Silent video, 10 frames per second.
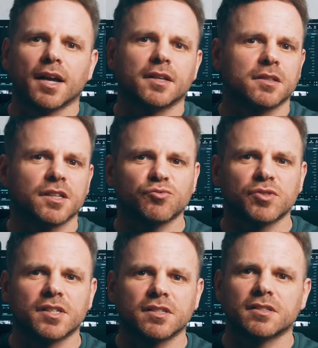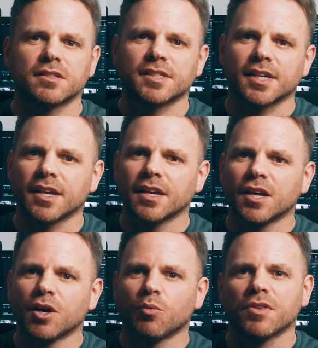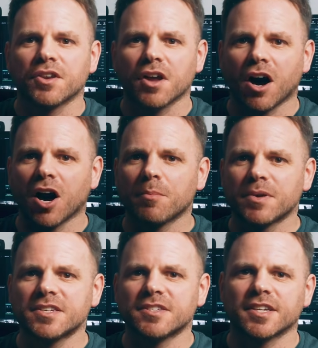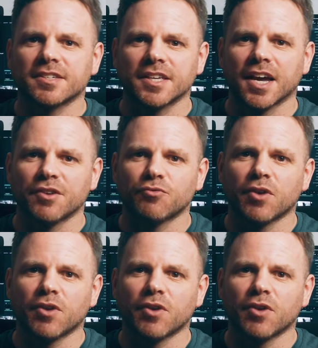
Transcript: and dust resistance here with an IP68